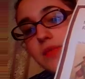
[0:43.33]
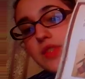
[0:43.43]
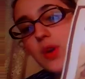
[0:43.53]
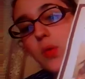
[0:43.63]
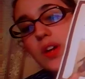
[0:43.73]

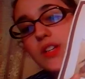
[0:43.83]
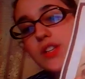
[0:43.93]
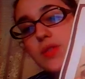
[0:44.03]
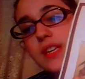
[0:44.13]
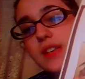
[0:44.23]
So what do
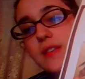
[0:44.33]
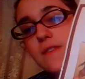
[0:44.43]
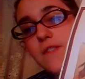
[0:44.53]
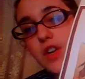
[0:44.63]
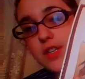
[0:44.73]
you see in
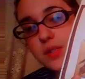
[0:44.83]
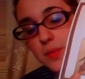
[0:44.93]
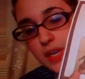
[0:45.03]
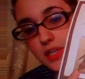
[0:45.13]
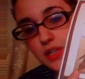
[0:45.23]
the first
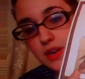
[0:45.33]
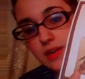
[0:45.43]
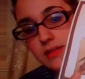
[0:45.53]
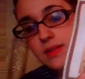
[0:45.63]
picture?